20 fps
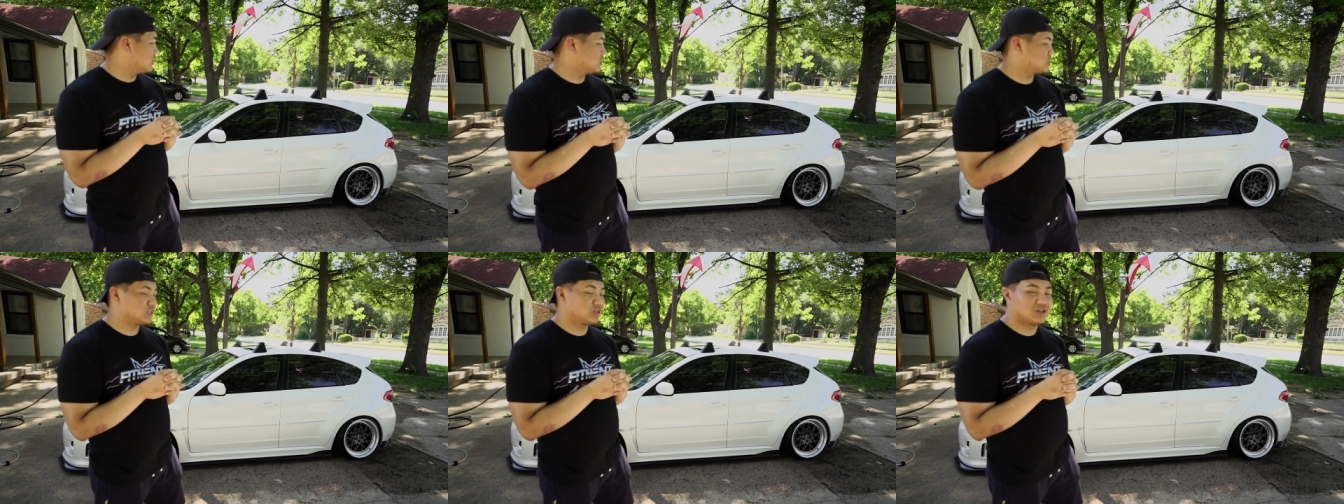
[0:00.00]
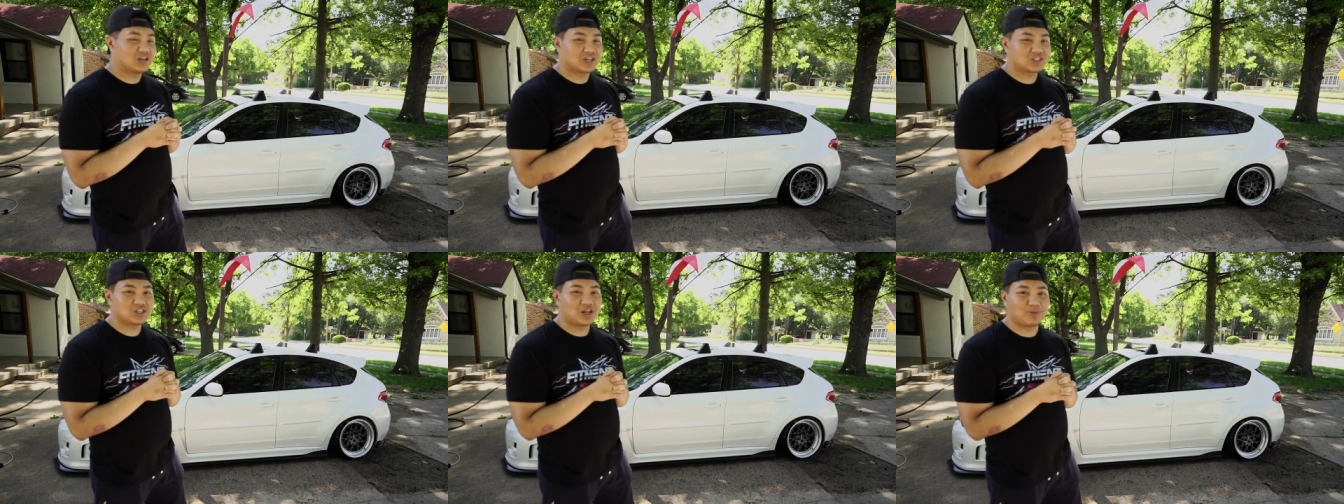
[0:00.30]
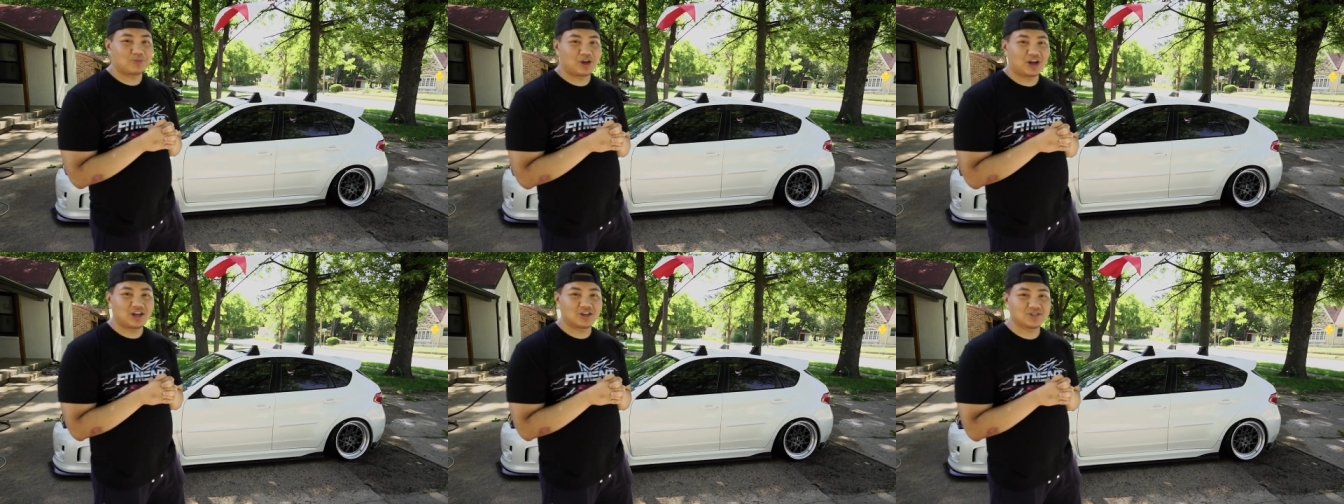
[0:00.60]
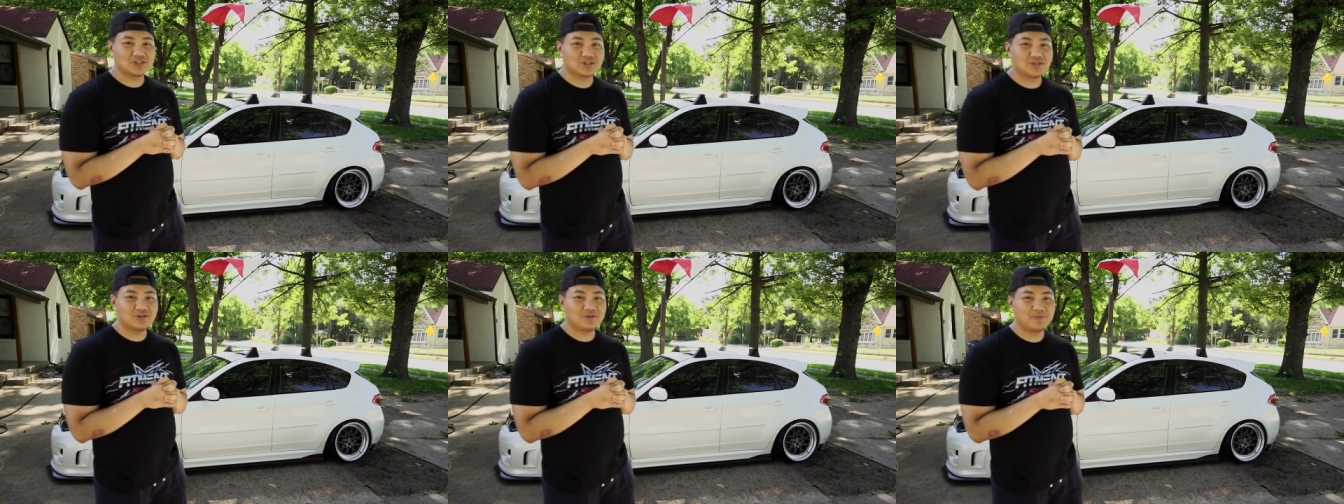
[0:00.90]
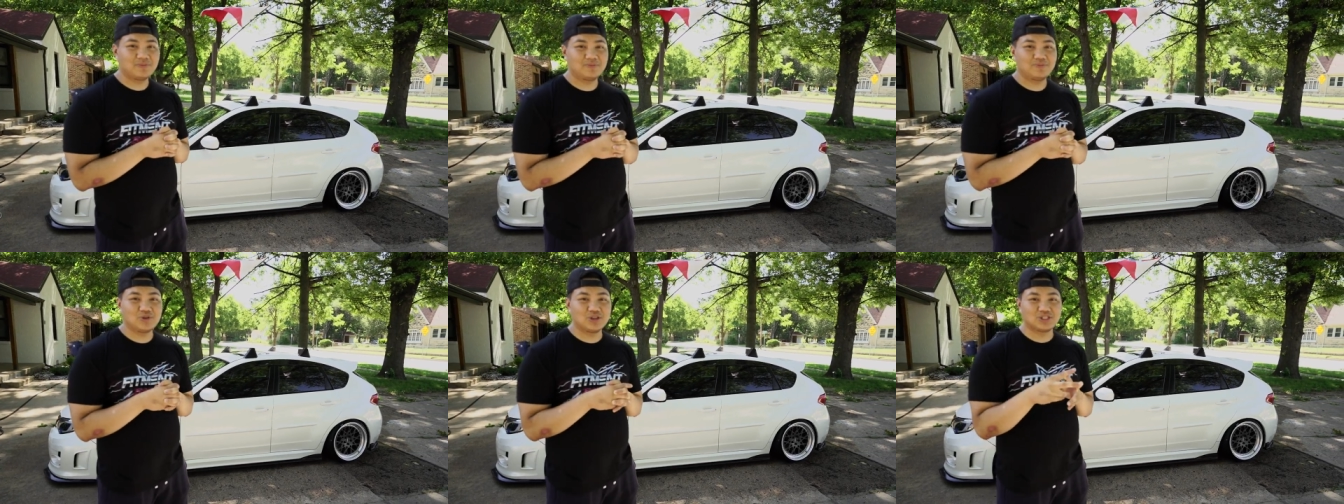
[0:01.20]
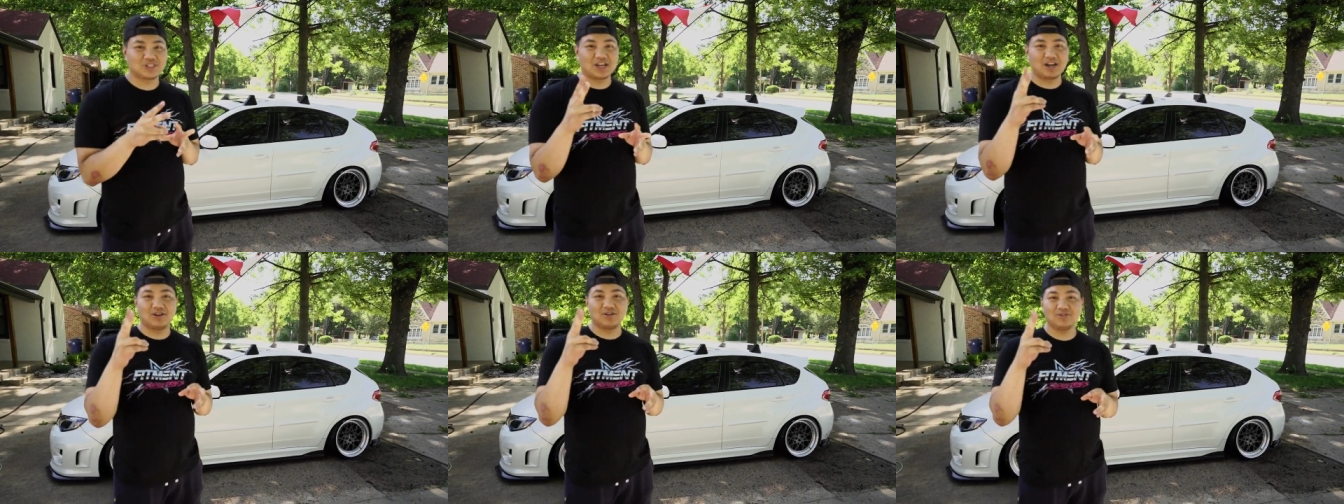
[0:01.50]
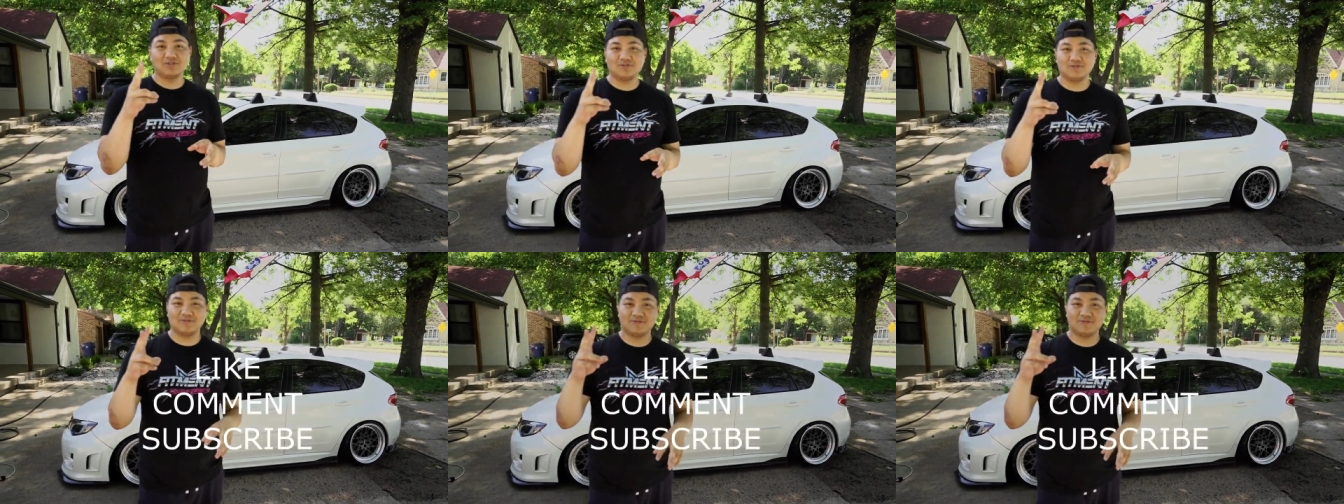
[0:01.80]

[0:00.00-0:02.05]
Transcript: until next time guys, peace out.